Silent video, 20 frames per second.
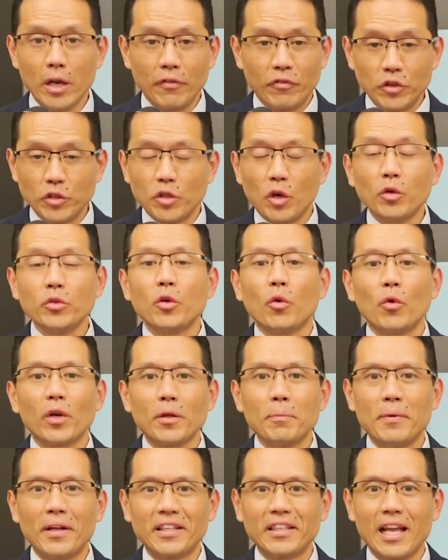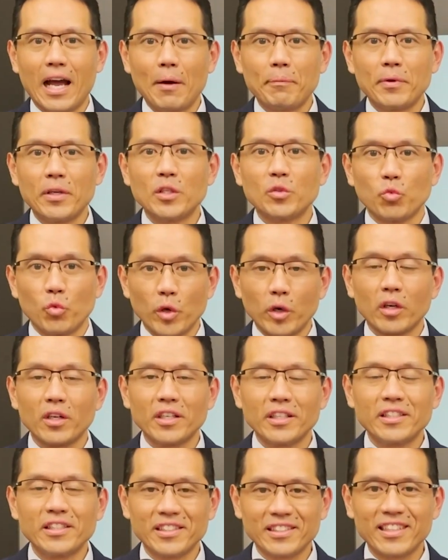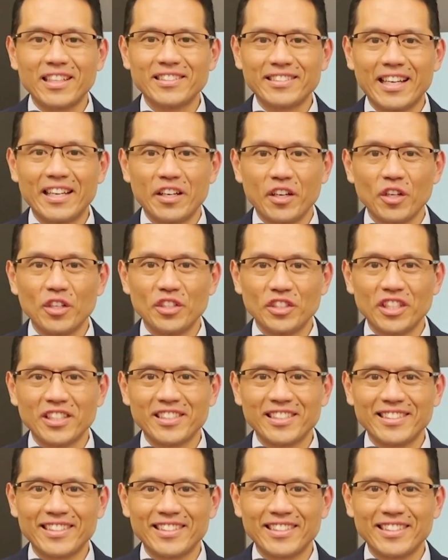If you don't know what a Medigap is, we're going to discuss that here in just a